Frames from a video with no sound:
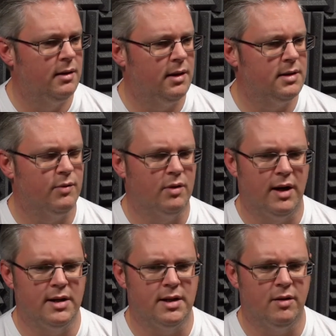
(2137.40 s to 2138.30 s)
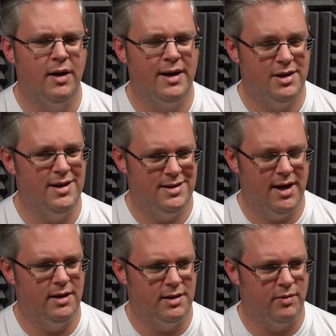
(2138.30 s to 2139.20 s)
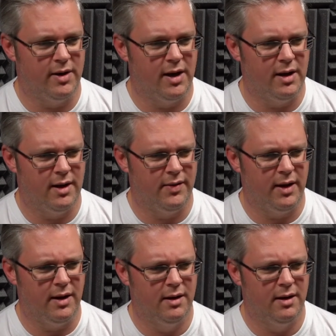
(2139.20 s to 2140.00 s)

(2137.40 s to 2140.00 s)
It's more or less it. Well, actually, it's the end of 28, I think.